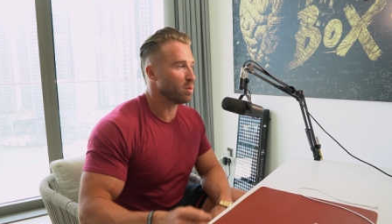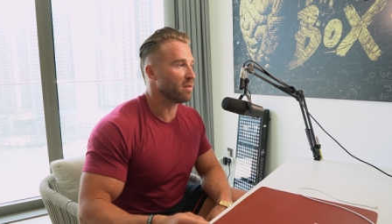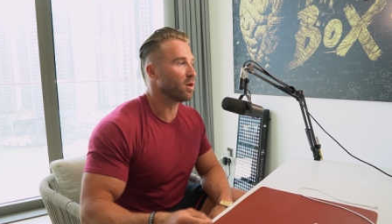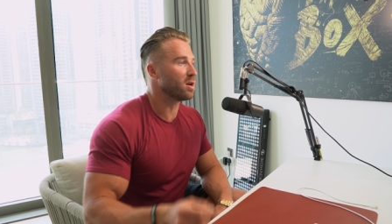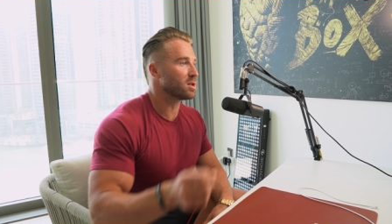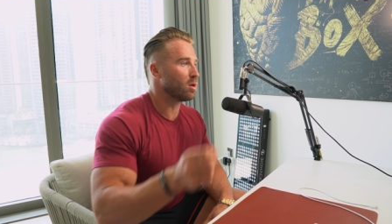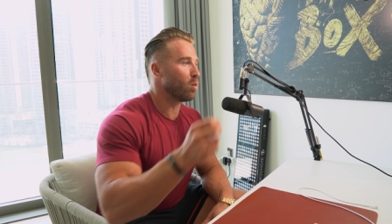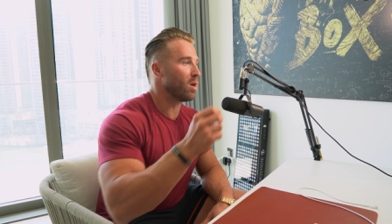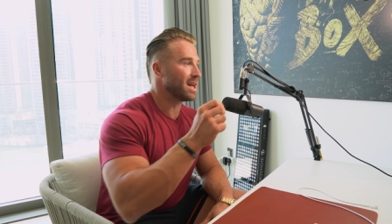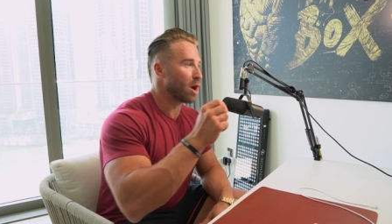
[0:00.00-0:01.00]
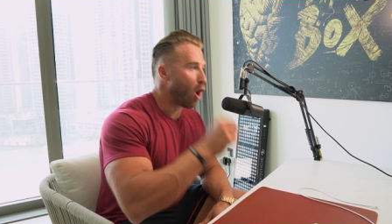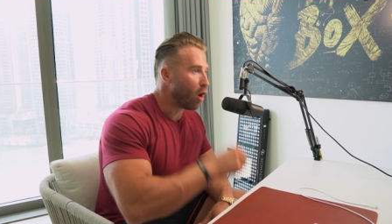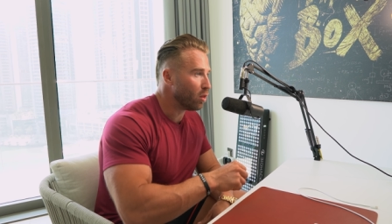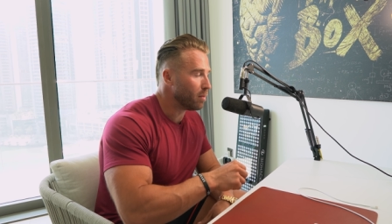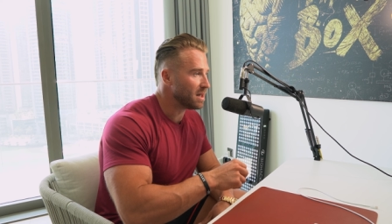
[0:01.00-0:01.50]
you want to focus on working
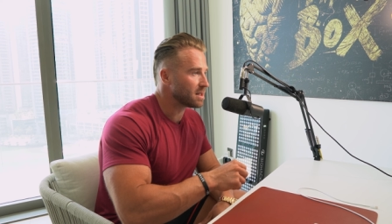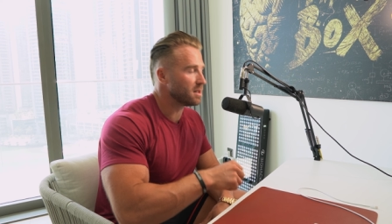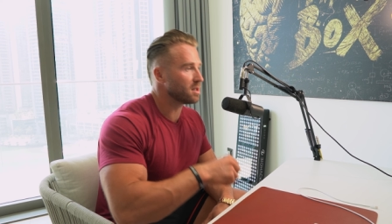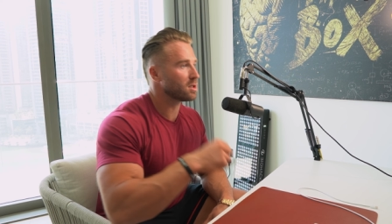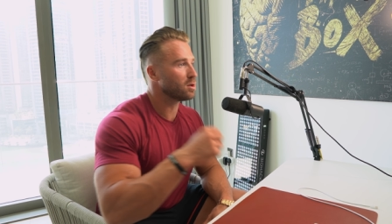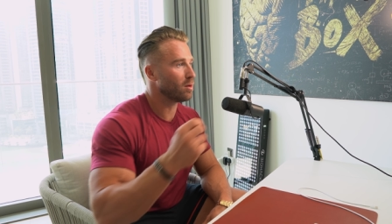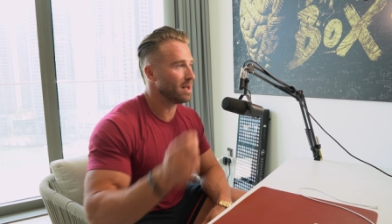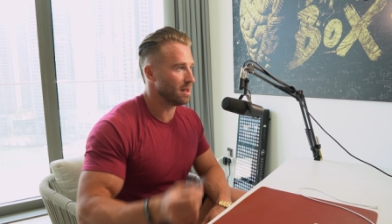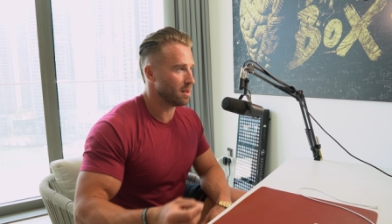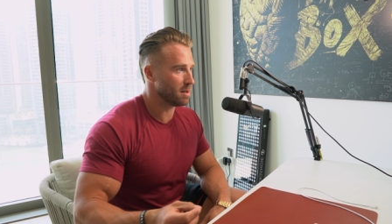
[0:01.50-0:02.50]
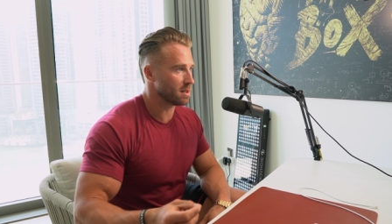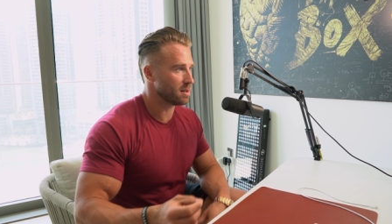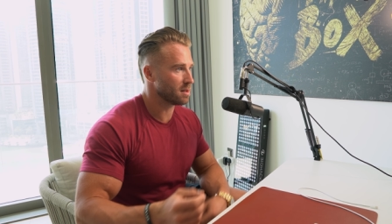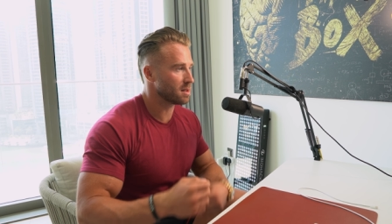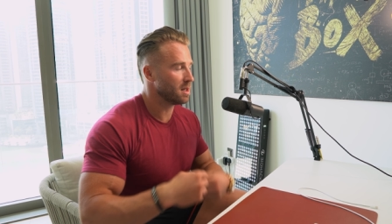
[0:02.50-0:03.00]
on the business, not in the
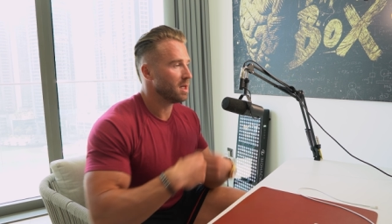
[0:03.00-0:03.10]
business.